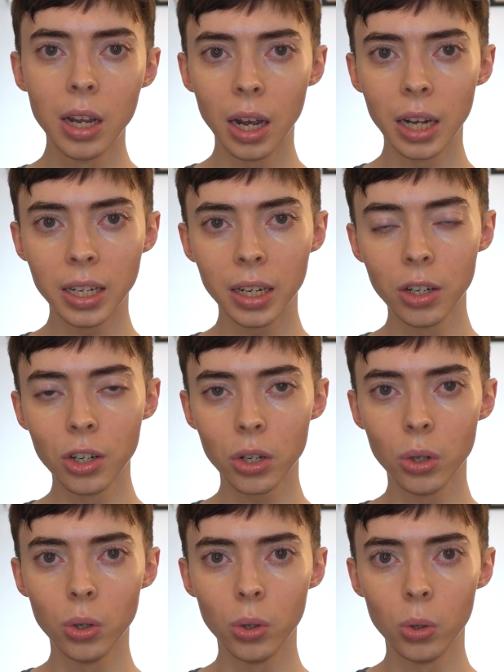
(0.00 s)
attend
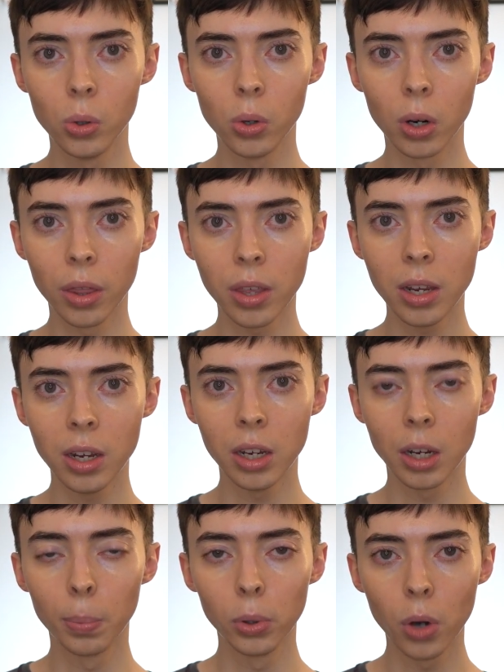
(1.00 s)
to
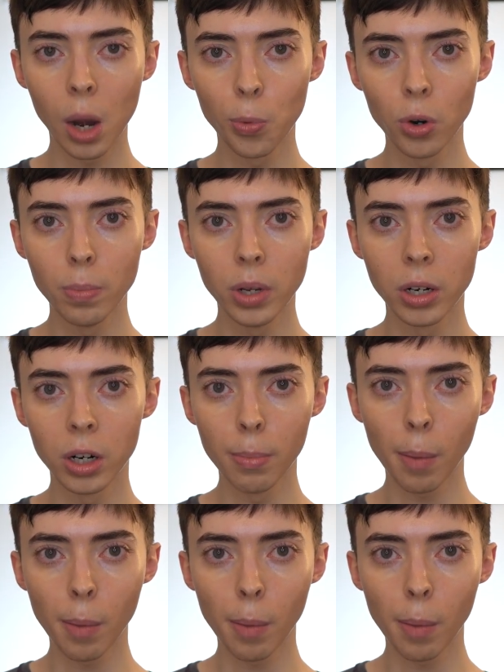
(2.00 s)
the Blue Apron meal,